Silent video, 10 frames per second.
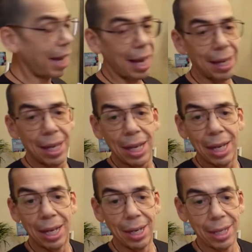yeah,
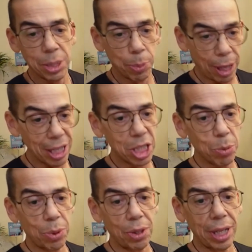it's
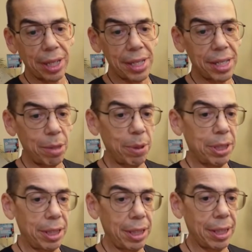possible that the
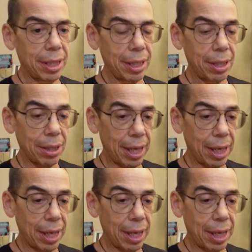CBD,